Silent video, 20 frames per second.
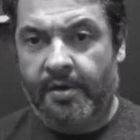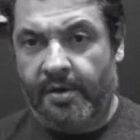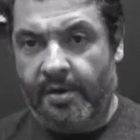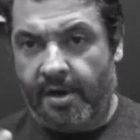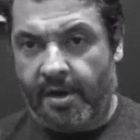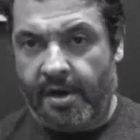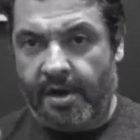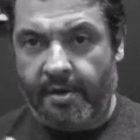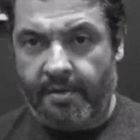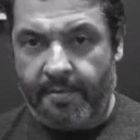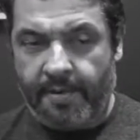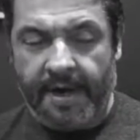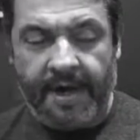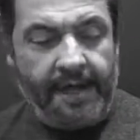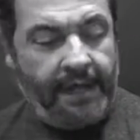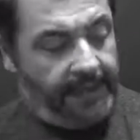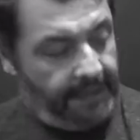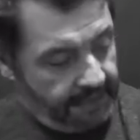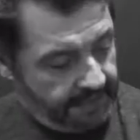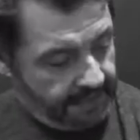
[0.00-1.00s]

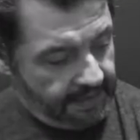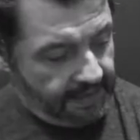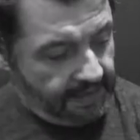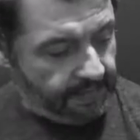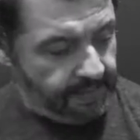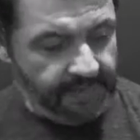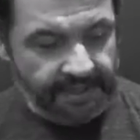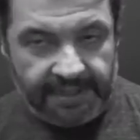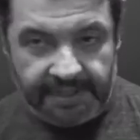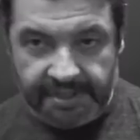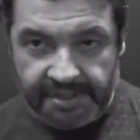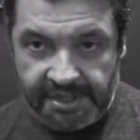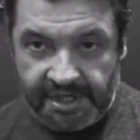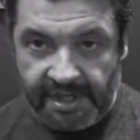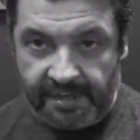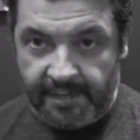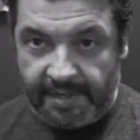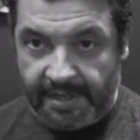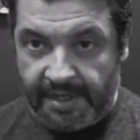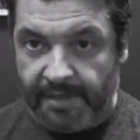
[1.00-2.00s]
Alright, he'll be
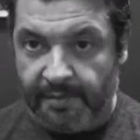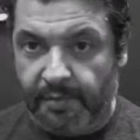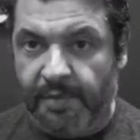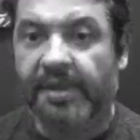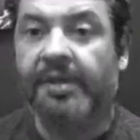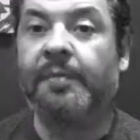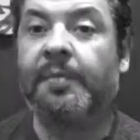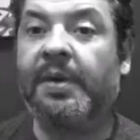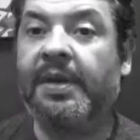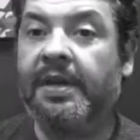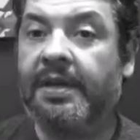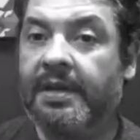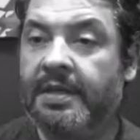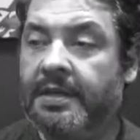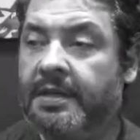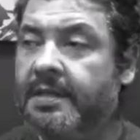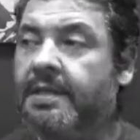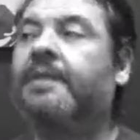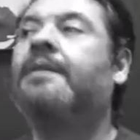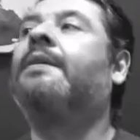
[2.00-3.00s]
chiming in with
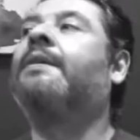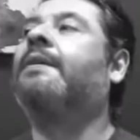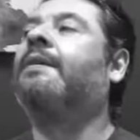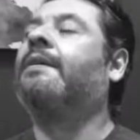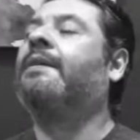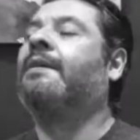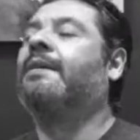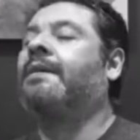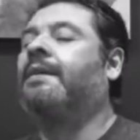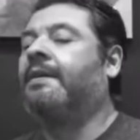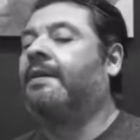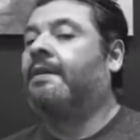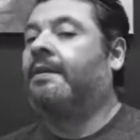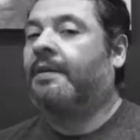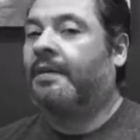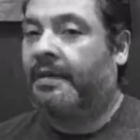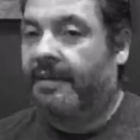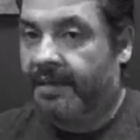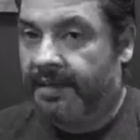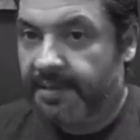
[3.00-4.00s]
opinions.
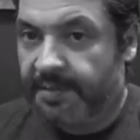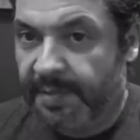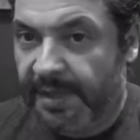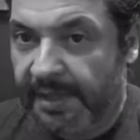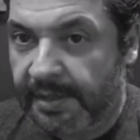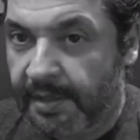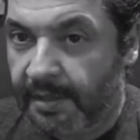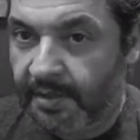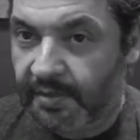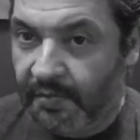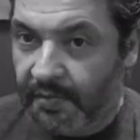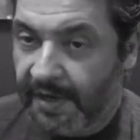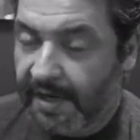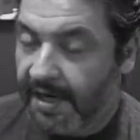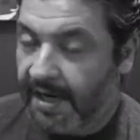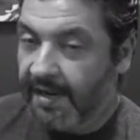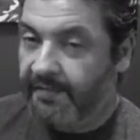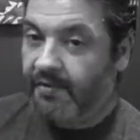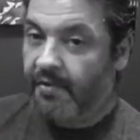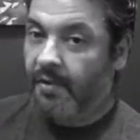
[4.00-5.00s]
He's my close friend
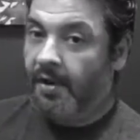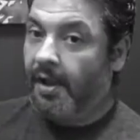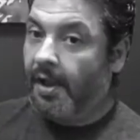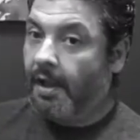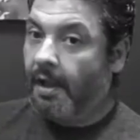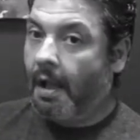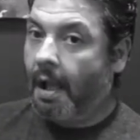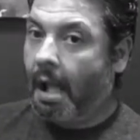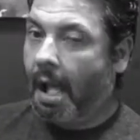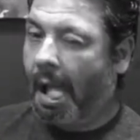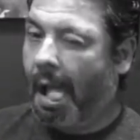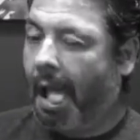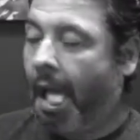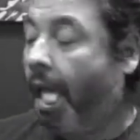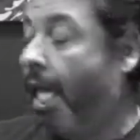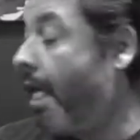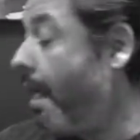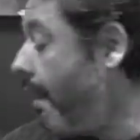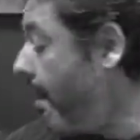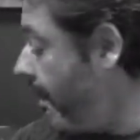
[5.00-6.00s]
after all.
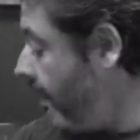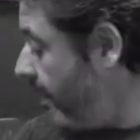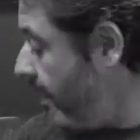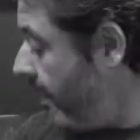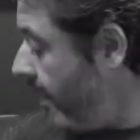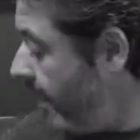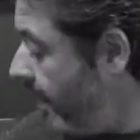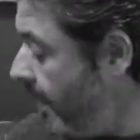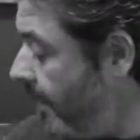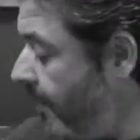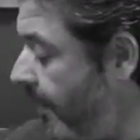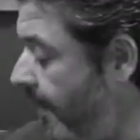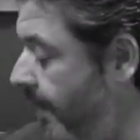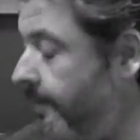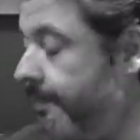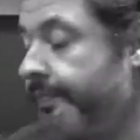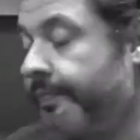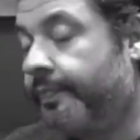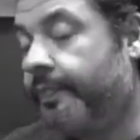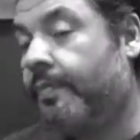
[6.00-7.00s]
Anyway,
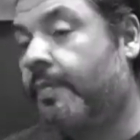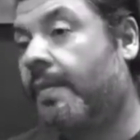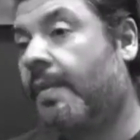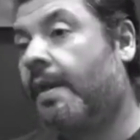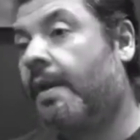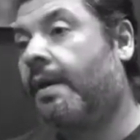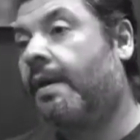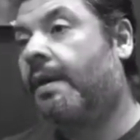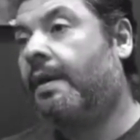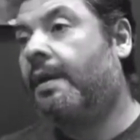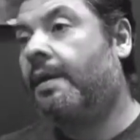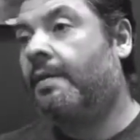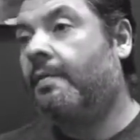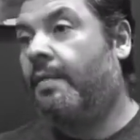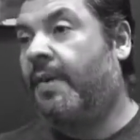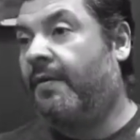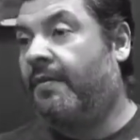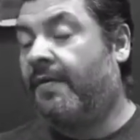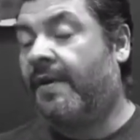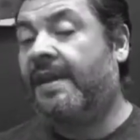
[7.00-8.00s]

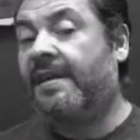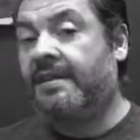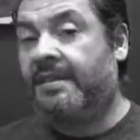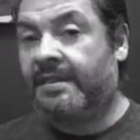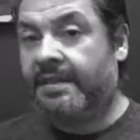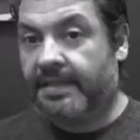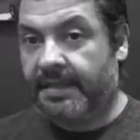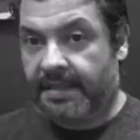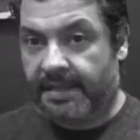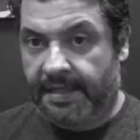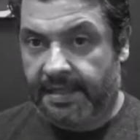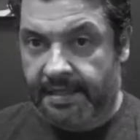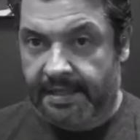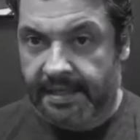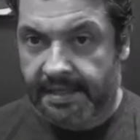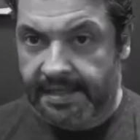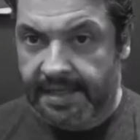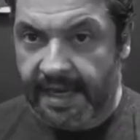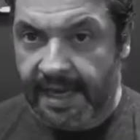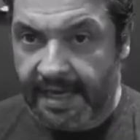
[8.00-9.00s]
my friends, the
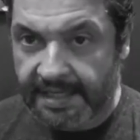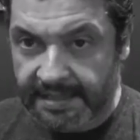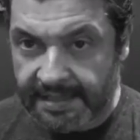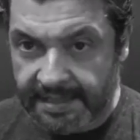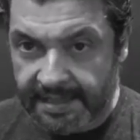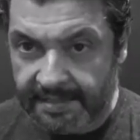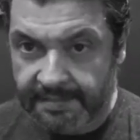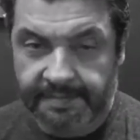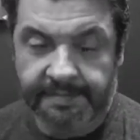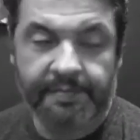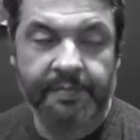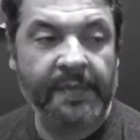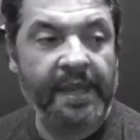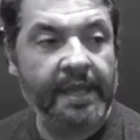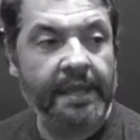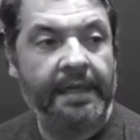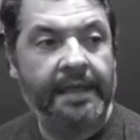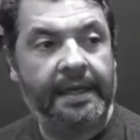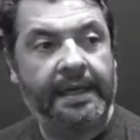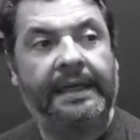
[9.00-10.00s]
day has come.
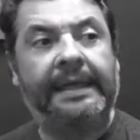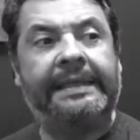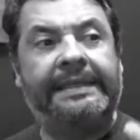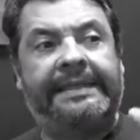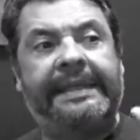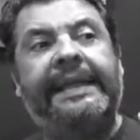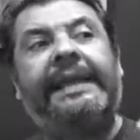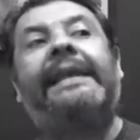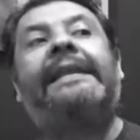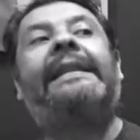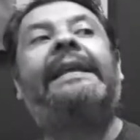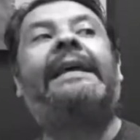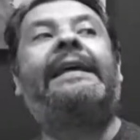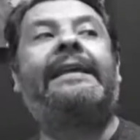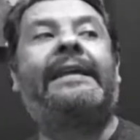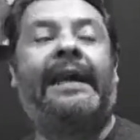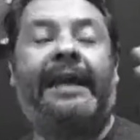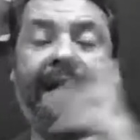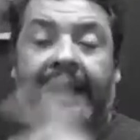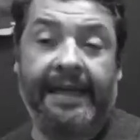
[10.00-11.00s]
A day that
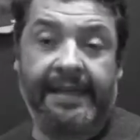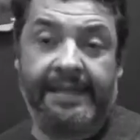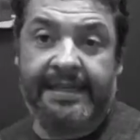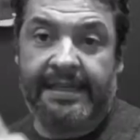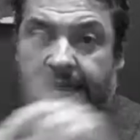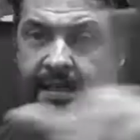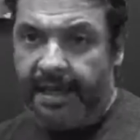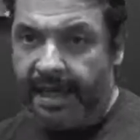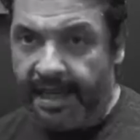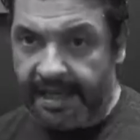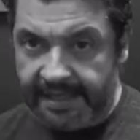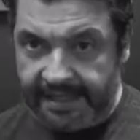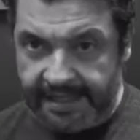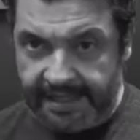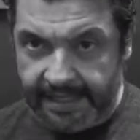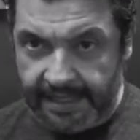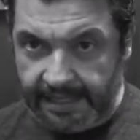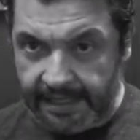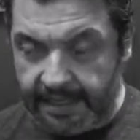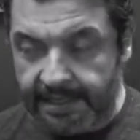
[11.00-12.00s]
I did not
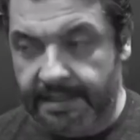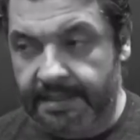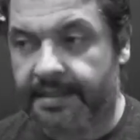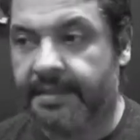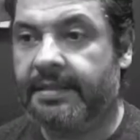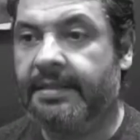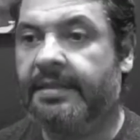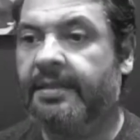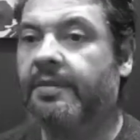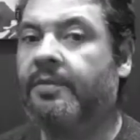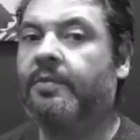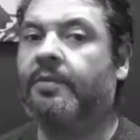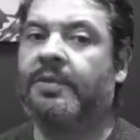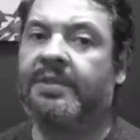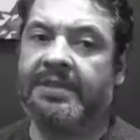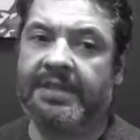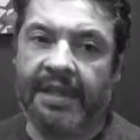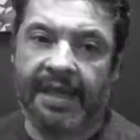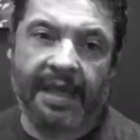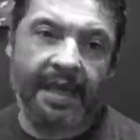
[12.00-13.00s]
think
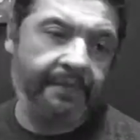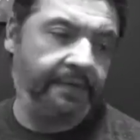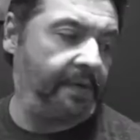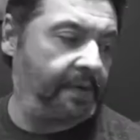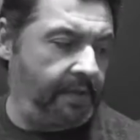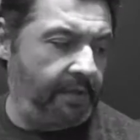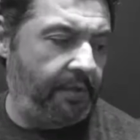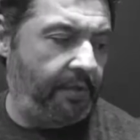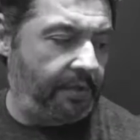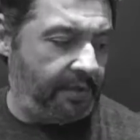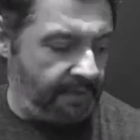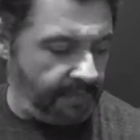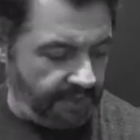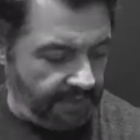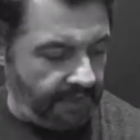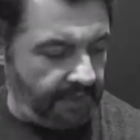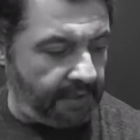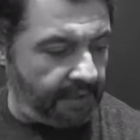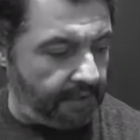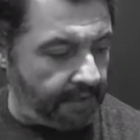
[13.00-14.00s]
was ever going to be
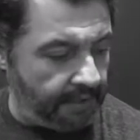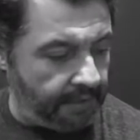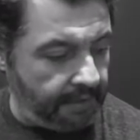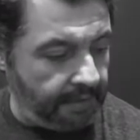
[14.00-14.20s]
here.